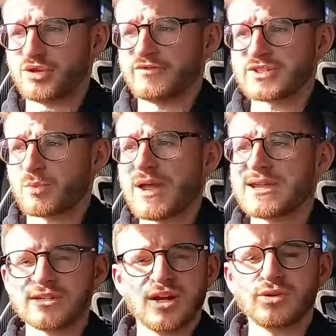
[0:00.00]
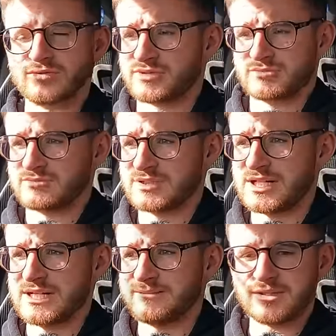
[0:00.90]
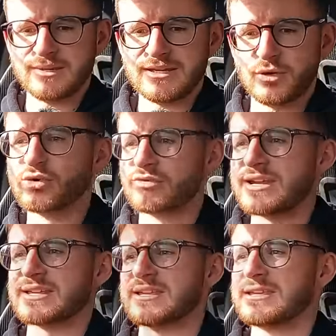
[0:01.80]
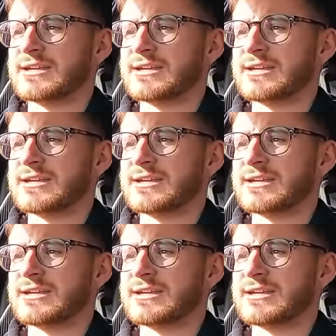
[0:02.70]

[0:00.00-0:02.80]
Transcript: proved its weight in gold to me already.